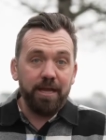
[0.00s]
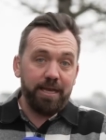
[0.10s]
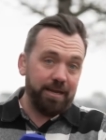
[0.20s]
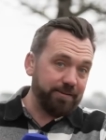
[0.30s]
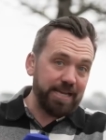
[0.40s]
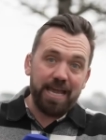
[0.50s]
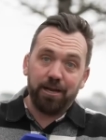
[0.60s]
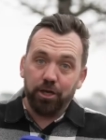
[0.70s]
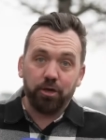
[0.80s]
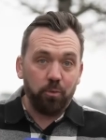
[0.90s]
LIV saying,
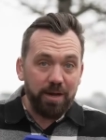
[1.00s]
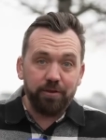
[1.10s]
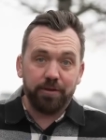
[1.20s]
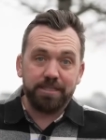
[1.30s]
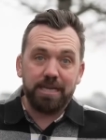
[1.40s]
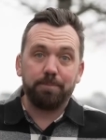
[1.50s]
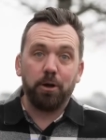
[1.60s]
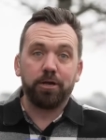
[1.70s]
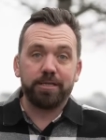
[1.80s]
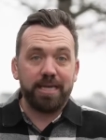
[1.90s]
look, we've got the deep
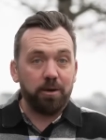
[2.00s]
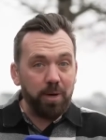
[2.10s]
pockets here.